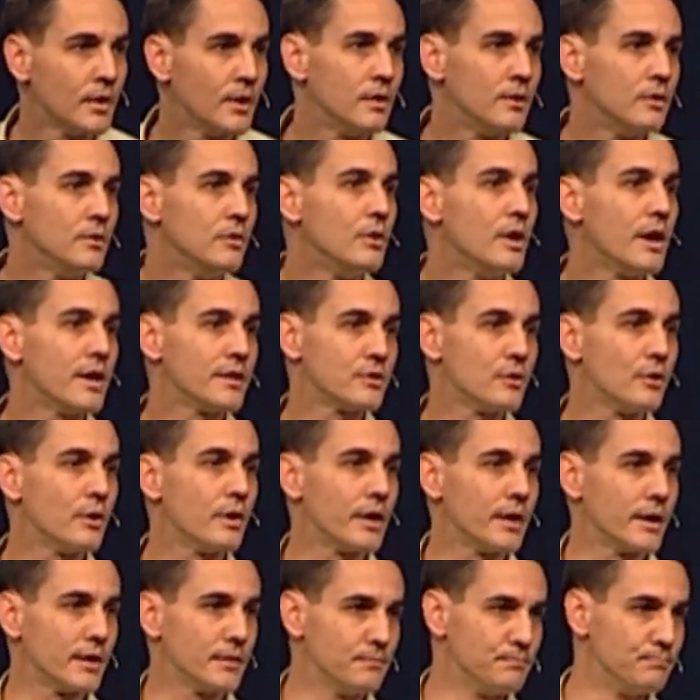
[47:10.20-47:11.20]
You guys go
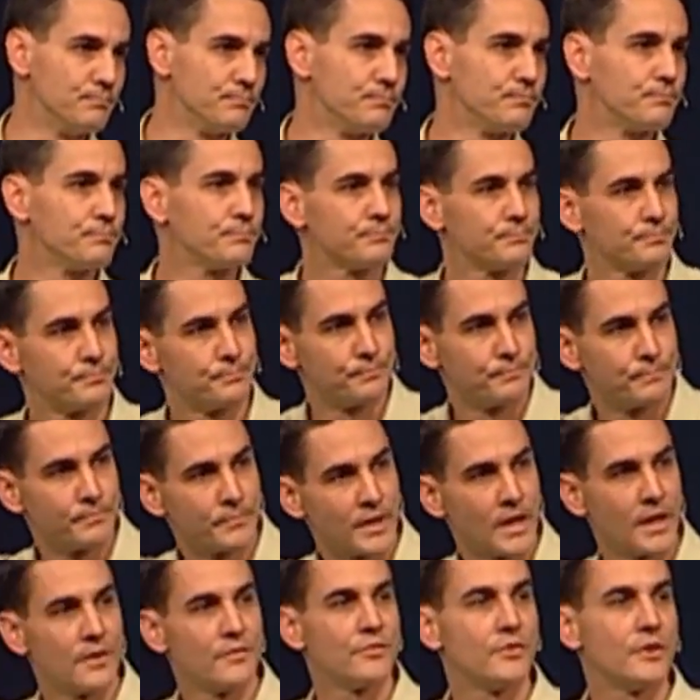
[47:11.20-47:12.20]
ahead.
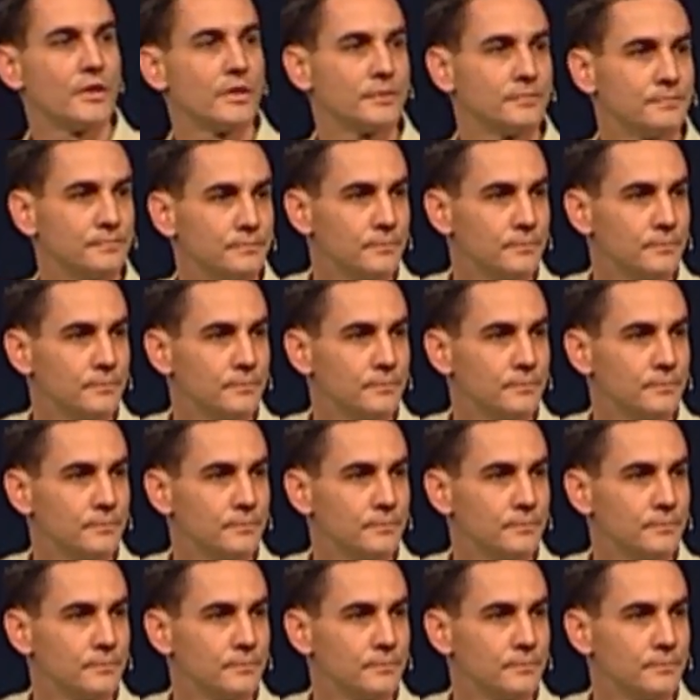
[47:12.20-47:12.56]
Have fun.